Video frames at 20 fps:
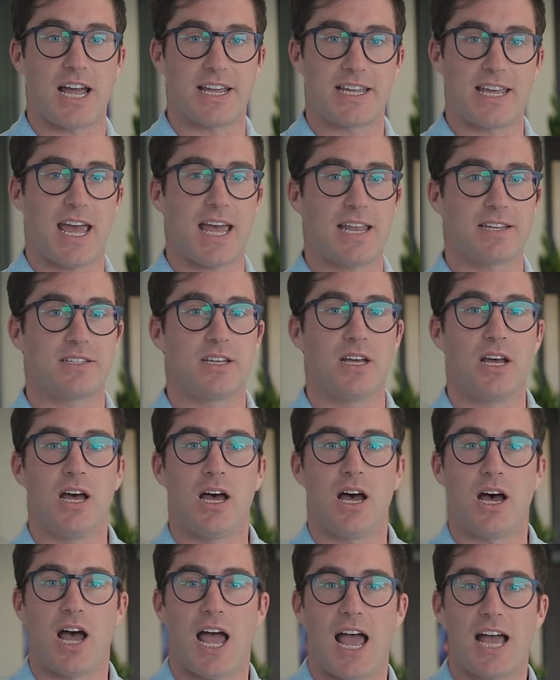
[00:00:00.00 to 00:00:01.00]
I can't
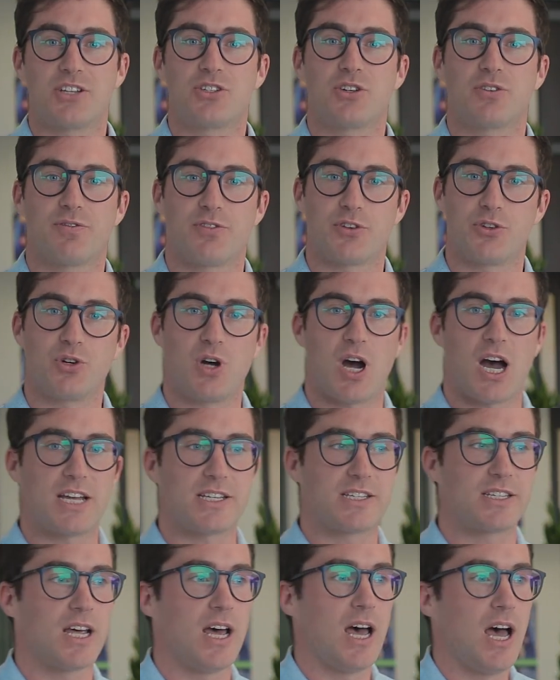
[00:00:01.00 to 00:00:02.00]
answer for you
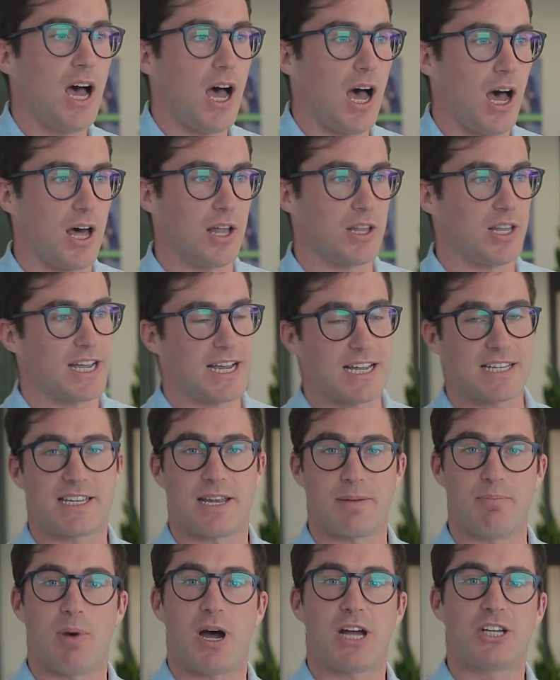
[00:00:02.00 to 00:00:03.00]
guys, like I
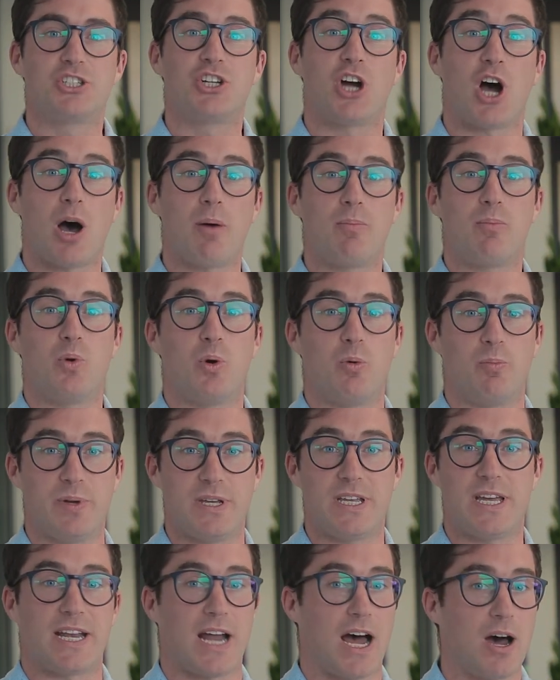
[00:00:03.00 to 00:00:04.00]
said, my job will
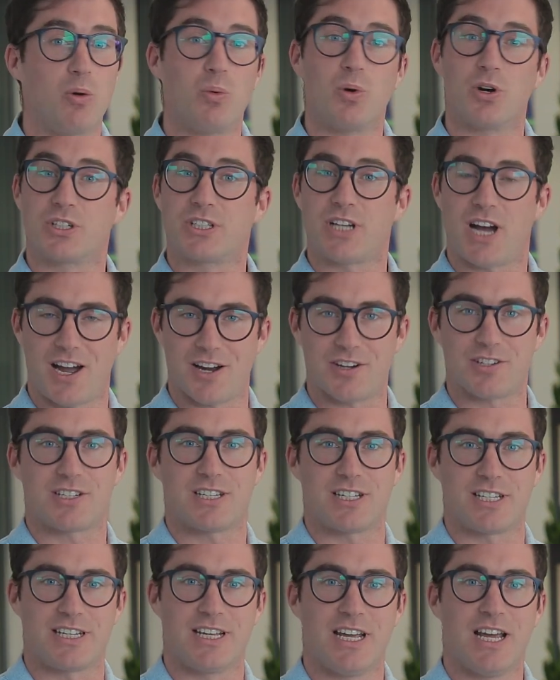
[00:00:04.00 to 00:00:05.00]
be, and I'll work
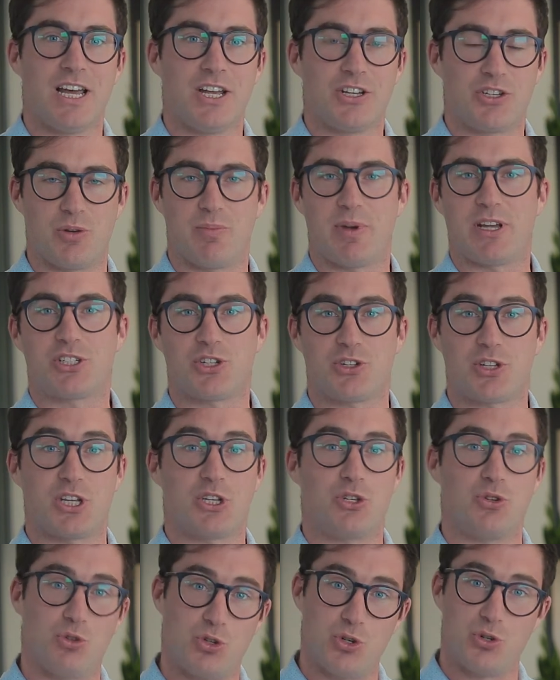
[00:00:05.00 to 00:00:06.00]
tirelessly to make sure that
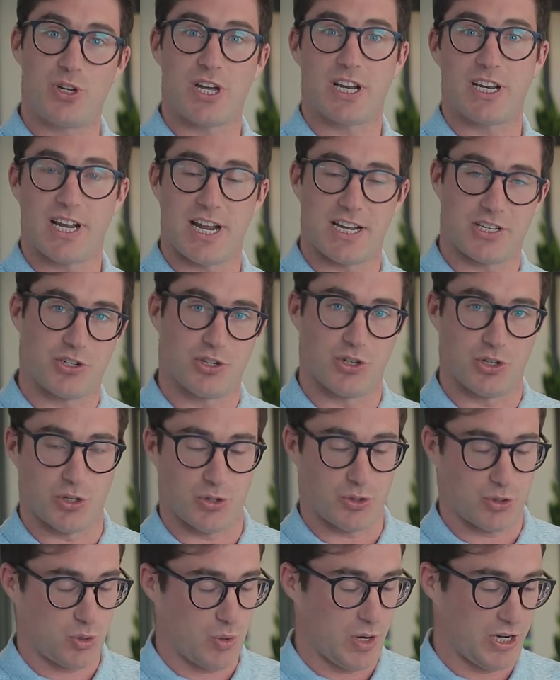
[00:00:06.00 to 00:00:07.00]
you do get an answer to
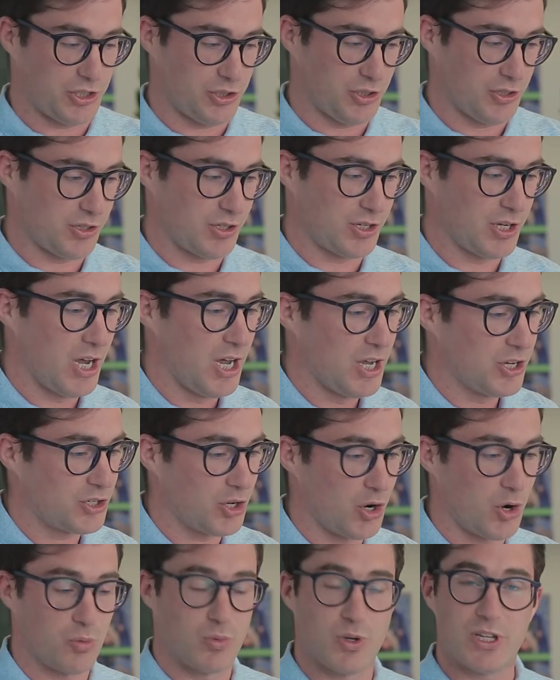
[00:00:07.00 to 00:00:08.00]
those questions.
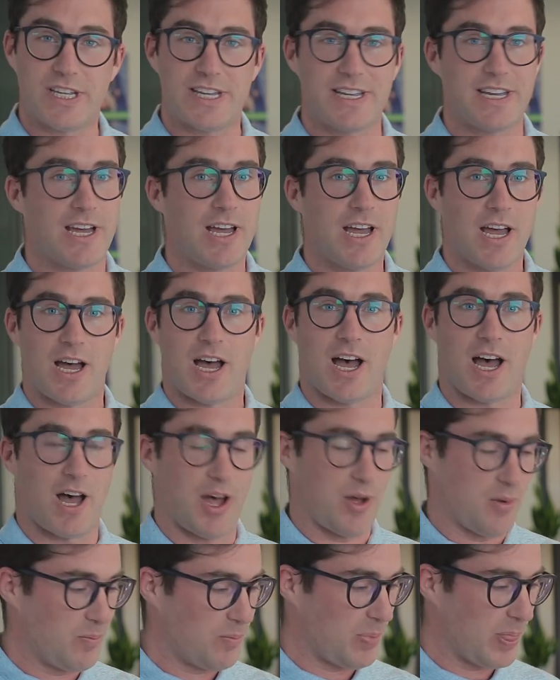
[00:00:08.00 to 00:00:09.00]
So really,
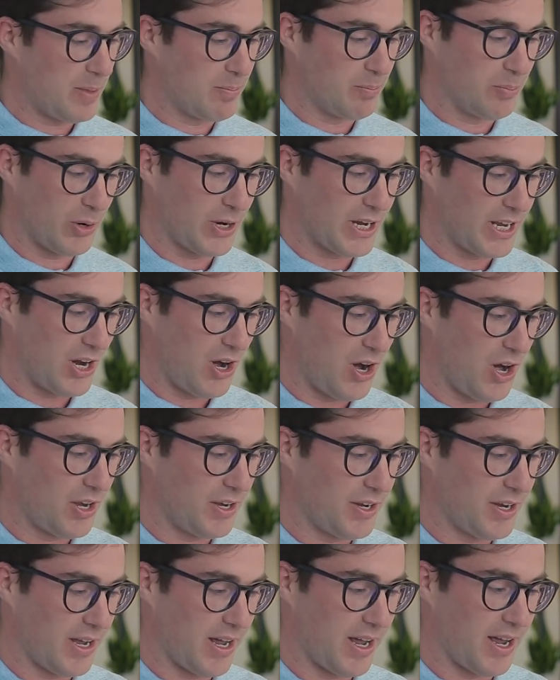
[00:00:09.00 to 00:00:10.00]
bring it
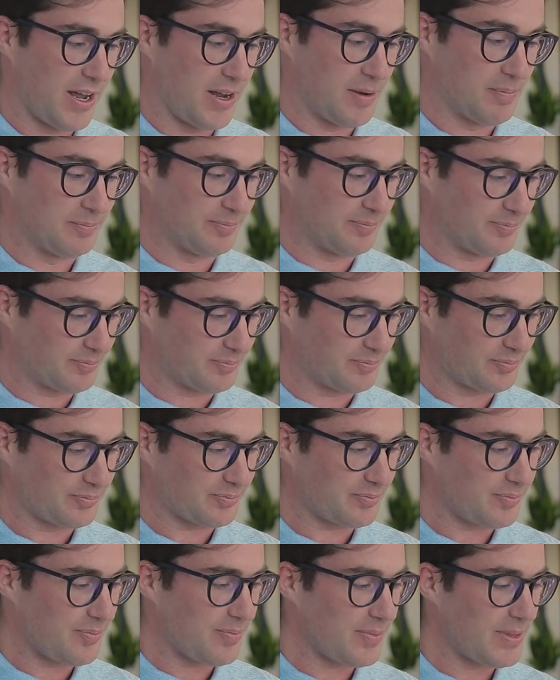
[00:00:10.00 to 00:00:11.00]
on.
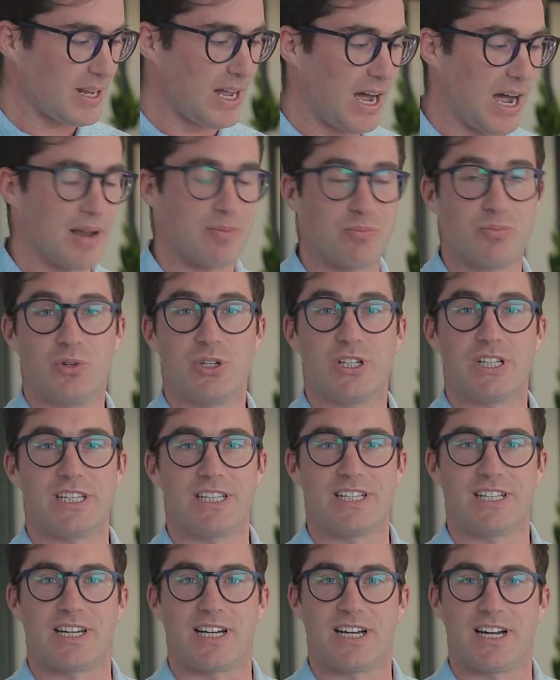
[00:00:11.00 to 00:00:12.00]
I'm
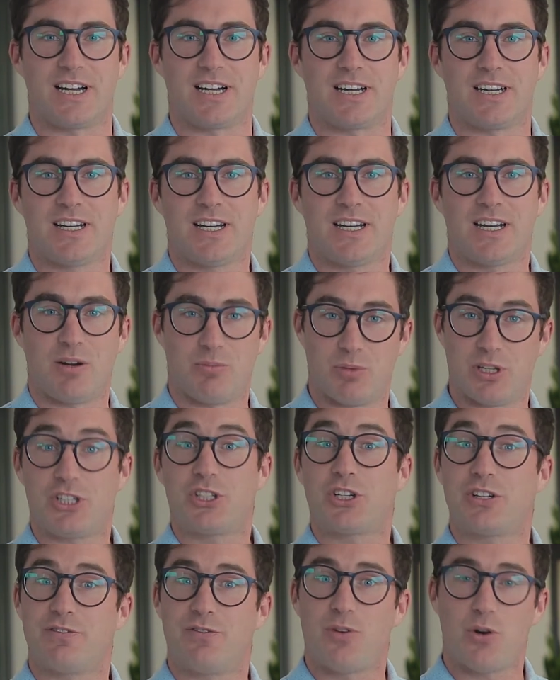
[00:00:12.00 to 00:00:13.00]
really
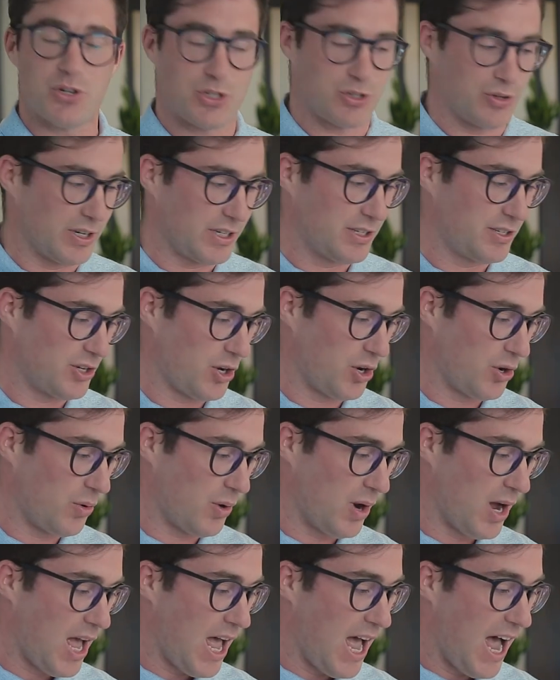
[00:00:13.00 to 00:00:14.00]
looking forward to it.
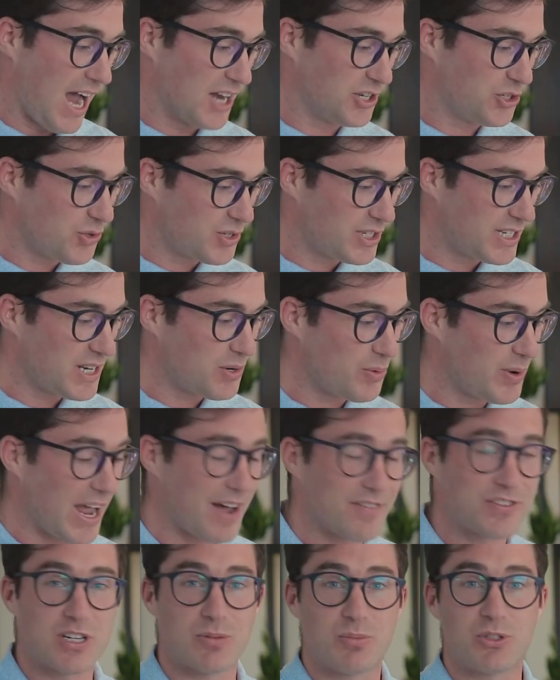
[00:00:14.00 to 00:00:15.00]
So I do see we
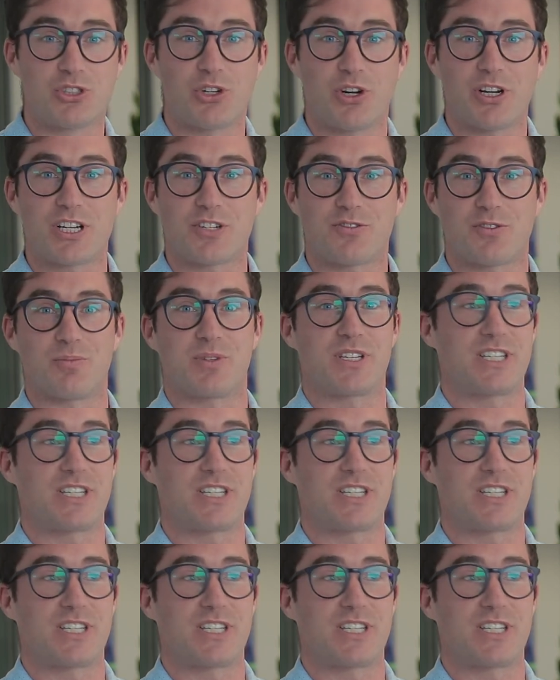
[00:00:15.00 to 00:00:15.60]
have someone joining us from